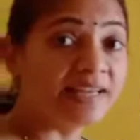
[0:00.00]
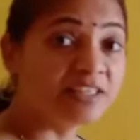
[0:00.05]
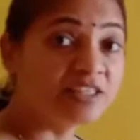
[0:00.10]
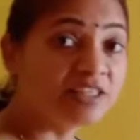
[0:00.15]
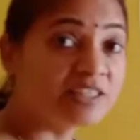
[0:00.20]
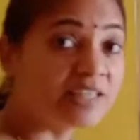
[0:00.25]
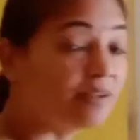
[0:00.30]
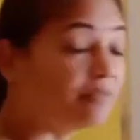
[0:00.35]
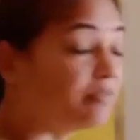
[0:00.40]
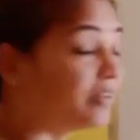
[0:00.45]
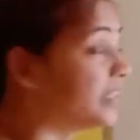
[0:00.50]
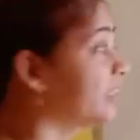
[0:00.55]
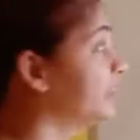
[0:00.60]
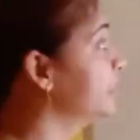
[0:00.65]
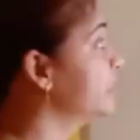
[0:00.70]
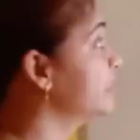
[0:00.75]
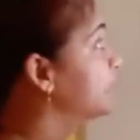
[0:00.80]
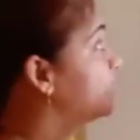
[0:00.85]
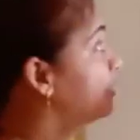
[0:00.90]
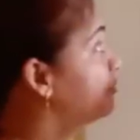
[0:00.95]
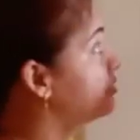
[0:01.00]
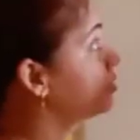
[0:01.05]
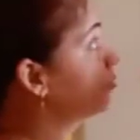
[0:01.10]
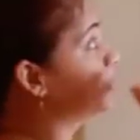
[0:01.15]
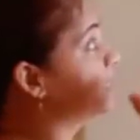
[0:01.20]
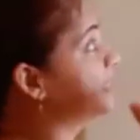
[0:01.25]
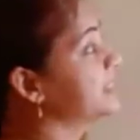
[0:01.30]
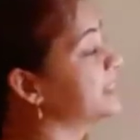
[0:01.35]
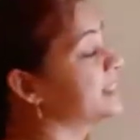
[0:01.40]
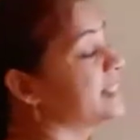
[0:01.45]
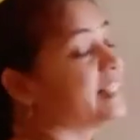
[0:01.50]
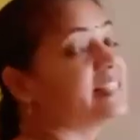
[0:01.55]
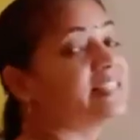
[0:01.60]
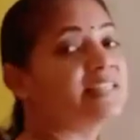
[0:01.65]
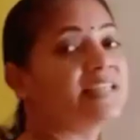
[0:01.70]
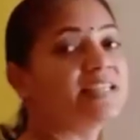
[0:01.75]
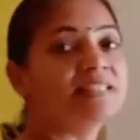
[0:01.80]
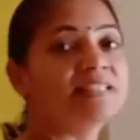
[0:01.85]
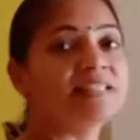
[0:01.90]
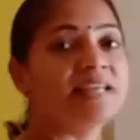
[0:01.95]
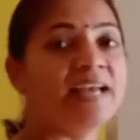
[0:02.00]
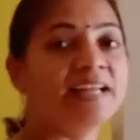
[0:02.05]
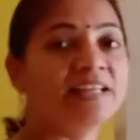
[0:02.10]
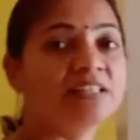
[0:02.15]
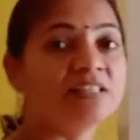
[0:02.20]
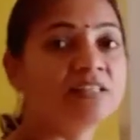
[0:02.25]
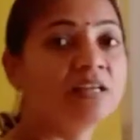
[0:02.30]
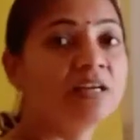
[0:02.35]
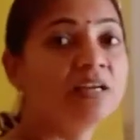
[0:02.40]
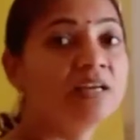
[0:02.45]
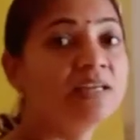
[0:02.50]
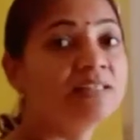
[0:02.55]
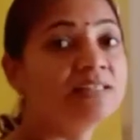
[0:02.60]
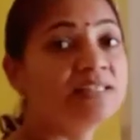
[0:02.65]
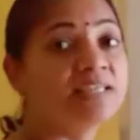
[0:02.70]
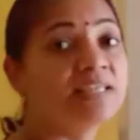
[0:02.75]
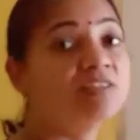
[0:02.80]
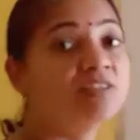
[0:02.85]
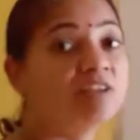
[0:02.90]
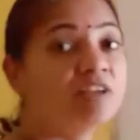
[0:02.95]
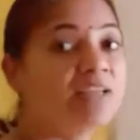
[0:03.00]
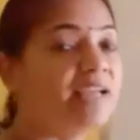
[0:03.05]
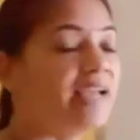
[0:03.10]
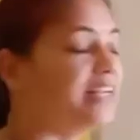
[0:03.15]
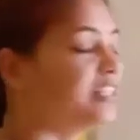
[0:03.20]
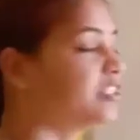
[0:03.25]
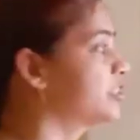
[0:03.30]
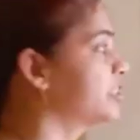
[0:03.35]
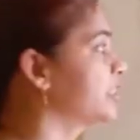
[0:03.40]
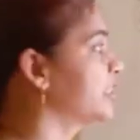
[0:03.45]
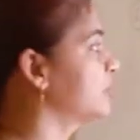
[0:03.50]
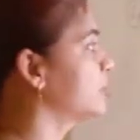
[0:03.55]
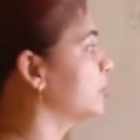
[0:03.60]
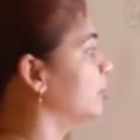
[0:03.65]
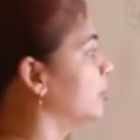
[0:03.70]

and check whether this gives me C3H6